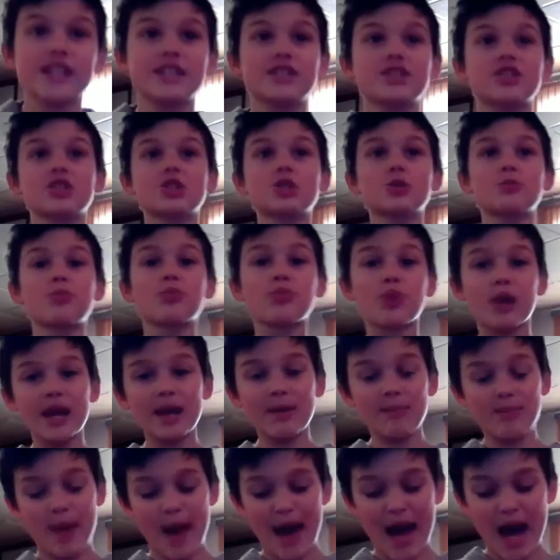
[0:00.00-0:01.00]
It's
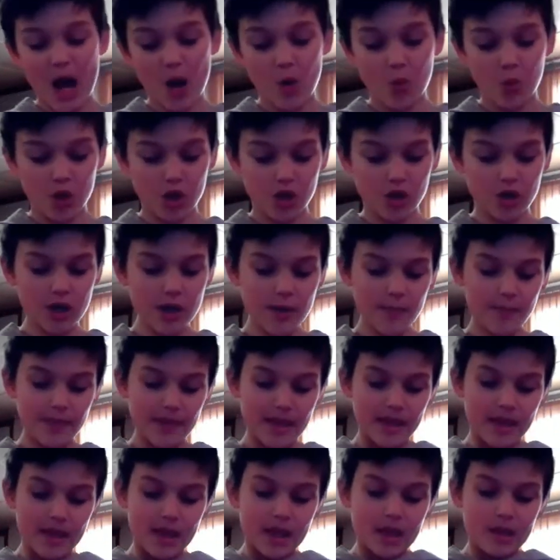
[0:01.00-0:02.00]
spring powered.
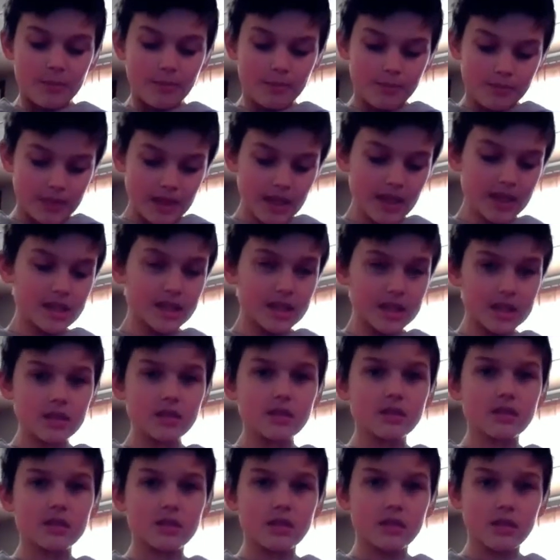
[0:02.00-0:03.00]
It's
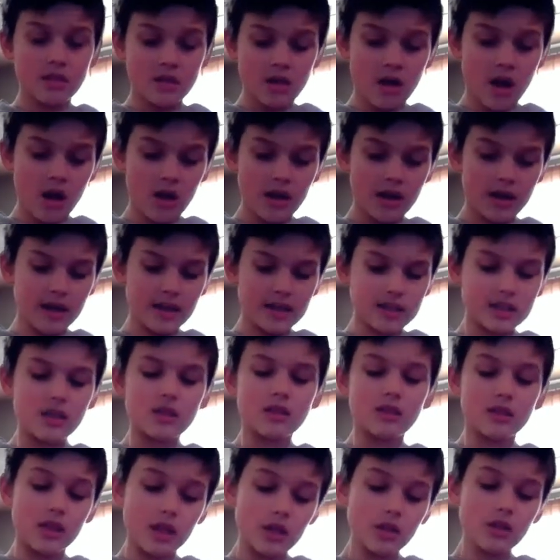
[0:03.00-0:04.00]
not it's
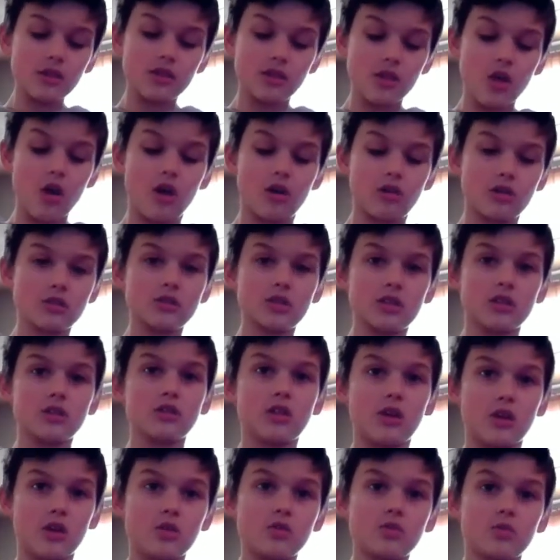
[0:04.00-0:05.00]
a little long to
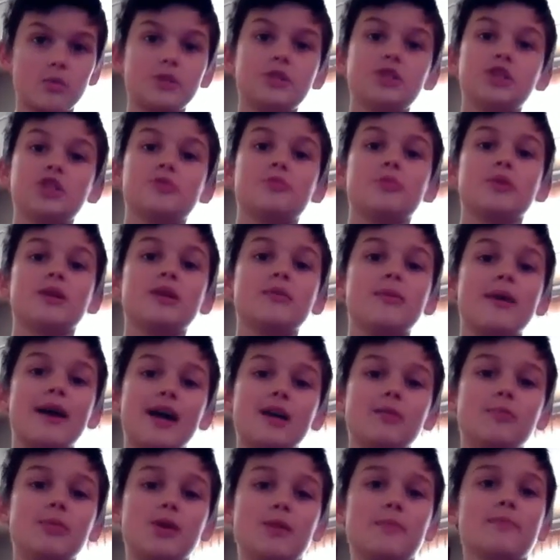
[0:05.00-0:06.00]
load, which is pretty
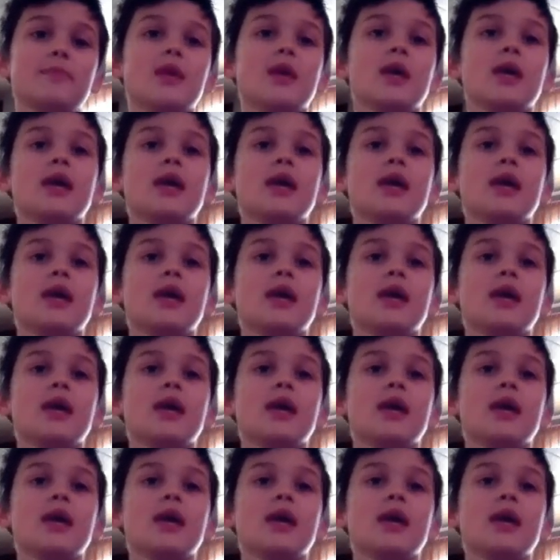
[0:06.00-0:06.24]
bad, but